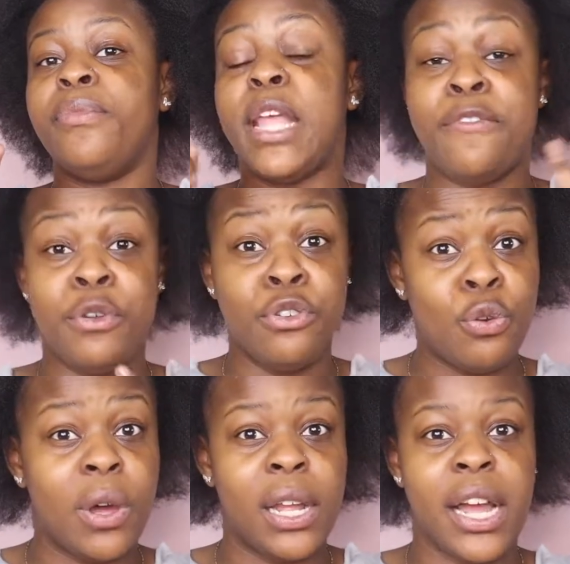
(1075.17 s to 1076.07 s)
If you do
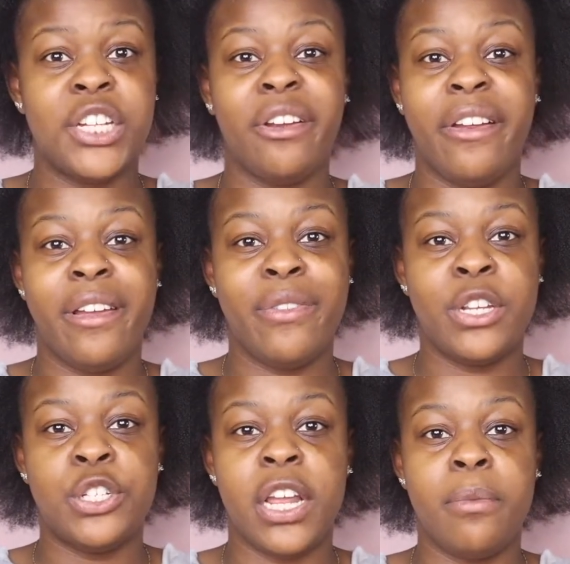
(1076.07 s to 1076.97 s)
want to cut your hair in
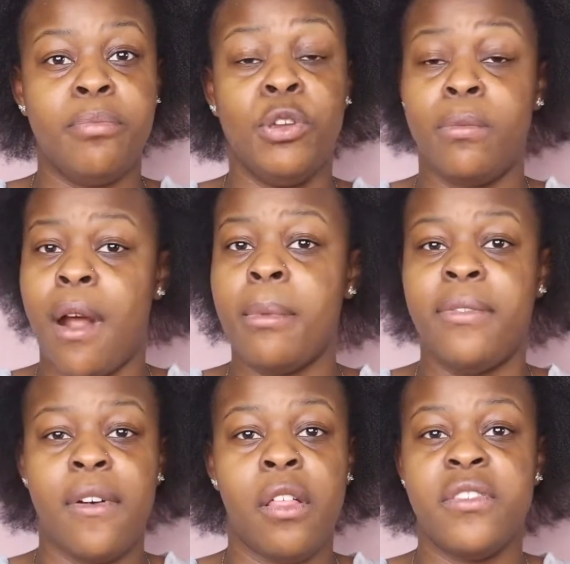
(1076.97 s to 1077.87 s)
this shape, you could
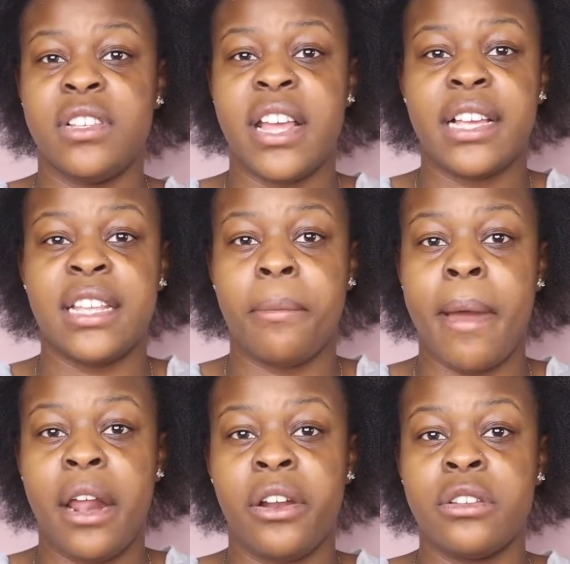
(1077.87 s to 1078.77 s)
probably follow these exact same
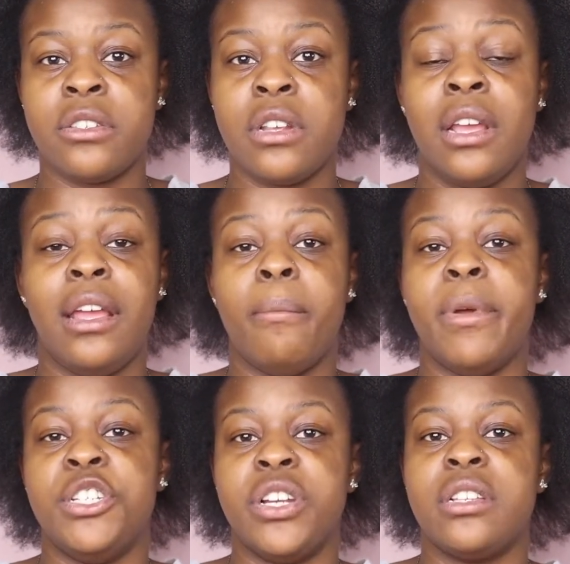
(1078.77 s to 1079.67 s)
patterns,
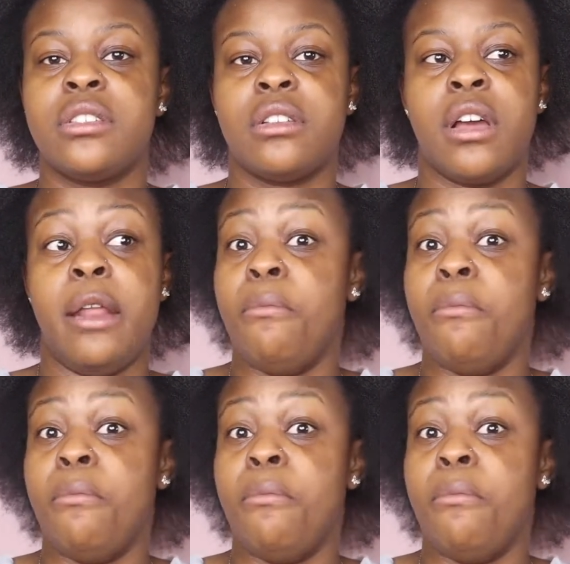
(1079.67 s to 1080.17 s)
but just cut